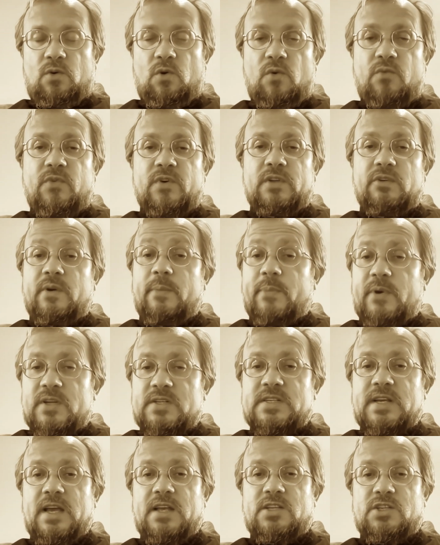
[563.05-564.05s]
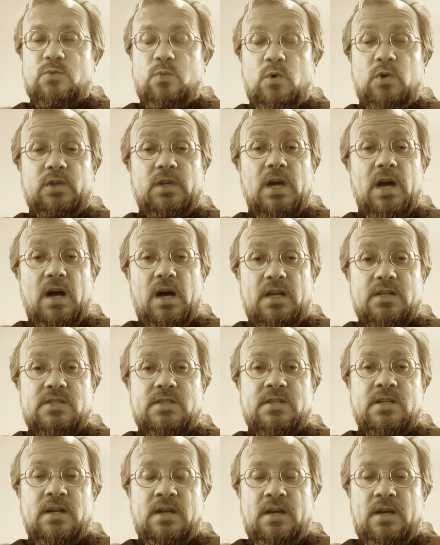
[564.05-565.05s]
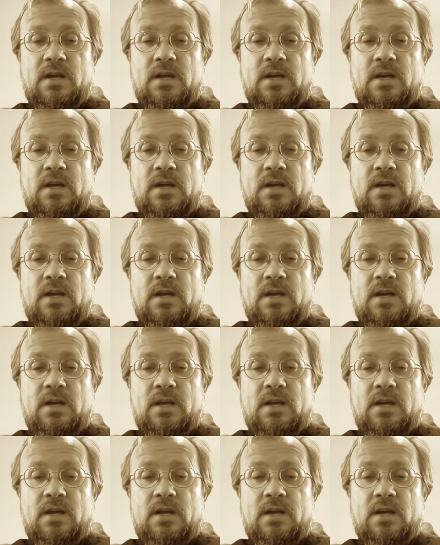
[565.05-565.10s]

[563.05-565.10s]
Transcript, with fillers: often represents what God's